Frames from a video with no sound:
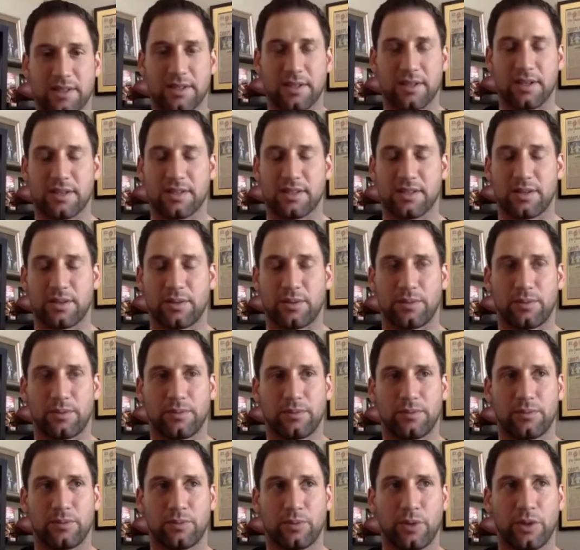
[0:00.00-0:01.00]
it's a
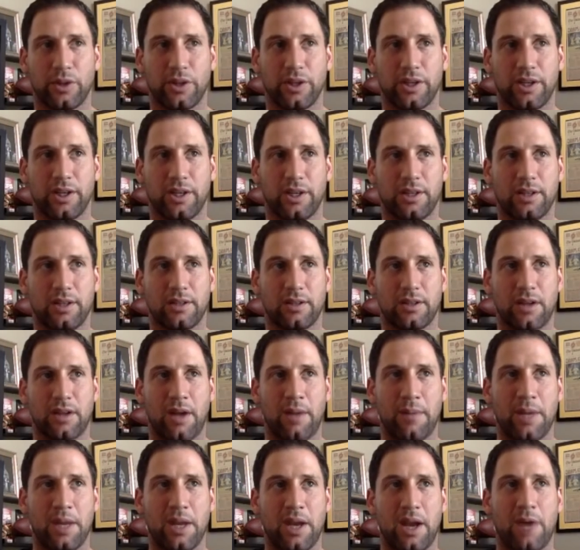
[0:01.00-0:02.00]
really,
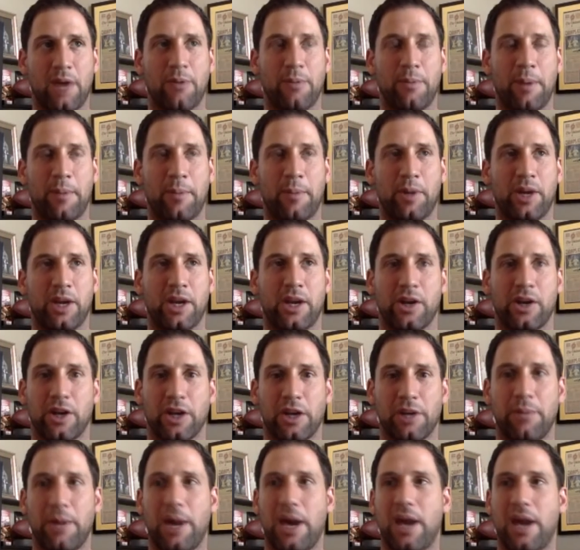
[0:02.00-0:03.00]
I remember hearing
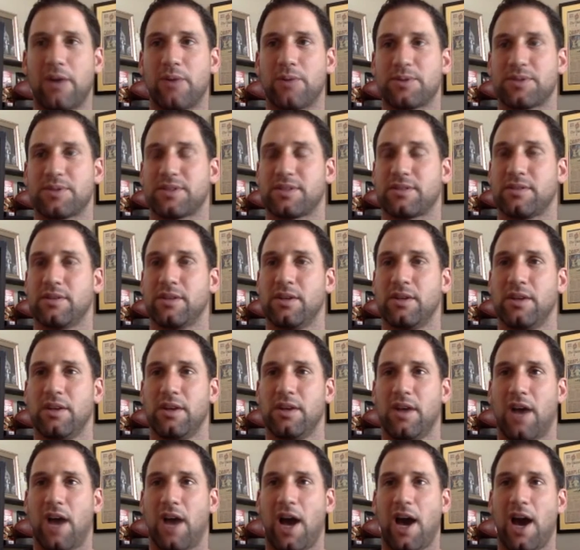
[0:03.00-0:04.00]
about it.
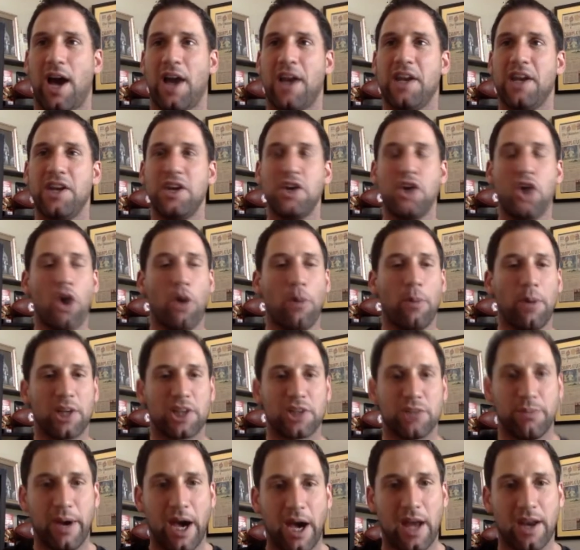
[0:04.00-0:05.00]
I didn't know much
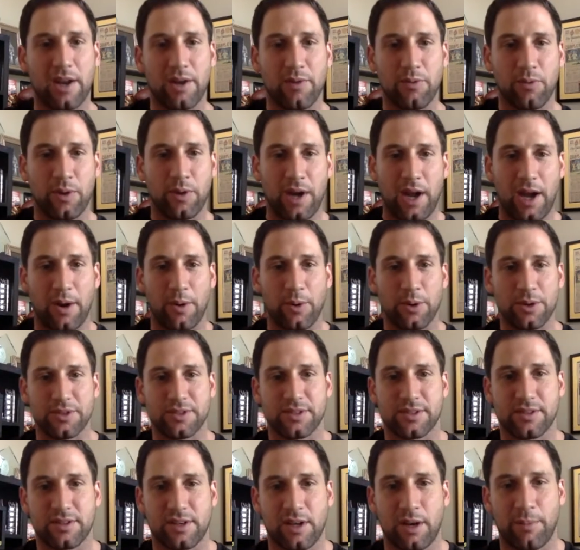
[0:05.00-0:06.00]
about it when I
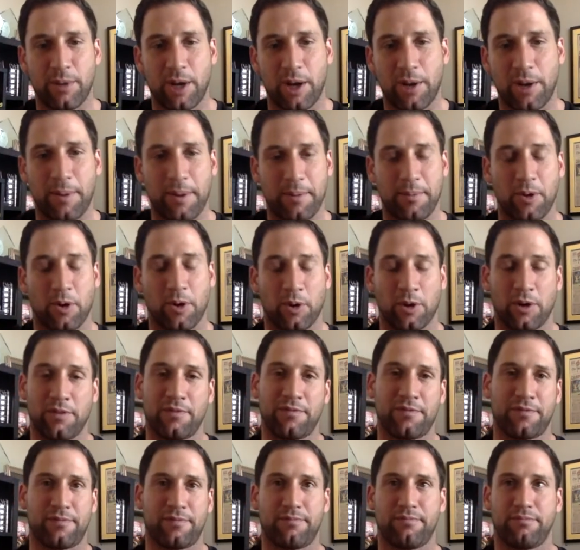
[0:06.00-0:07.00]
was coming up, or if
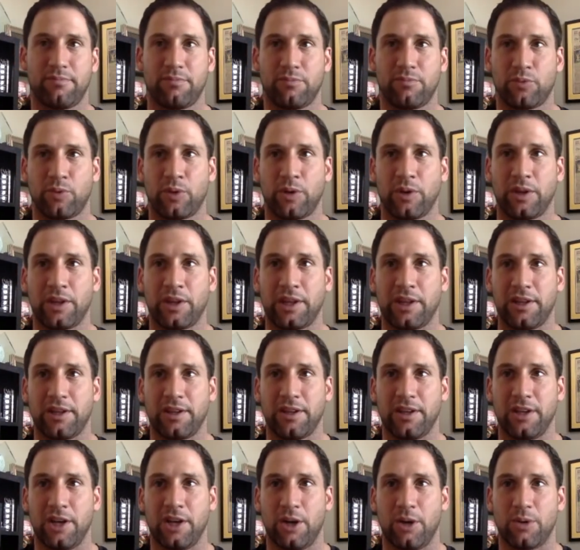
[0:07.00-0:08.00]
really,
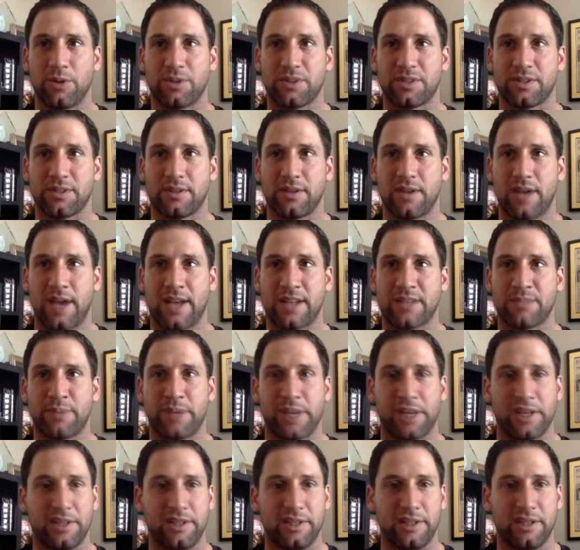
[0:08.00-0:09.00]
it was as
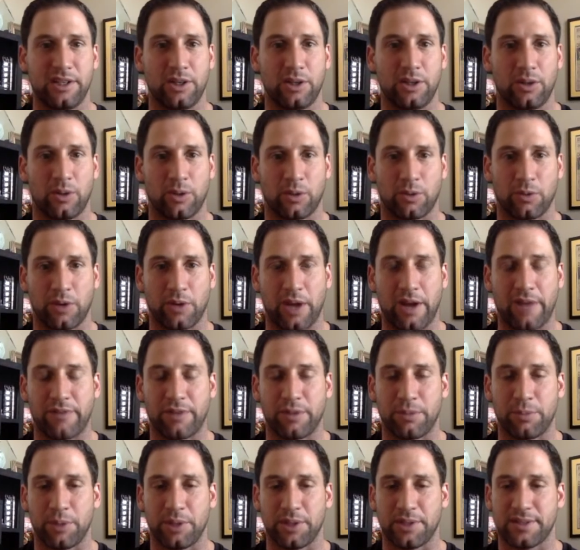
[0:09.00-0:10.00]
big a deal or
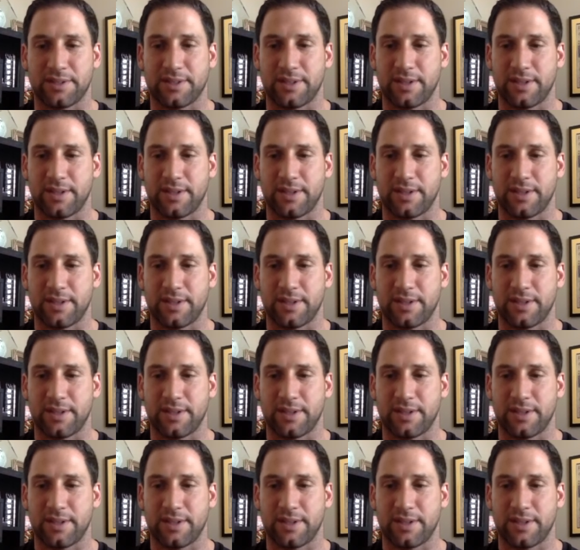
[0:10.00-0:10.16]
whatever. But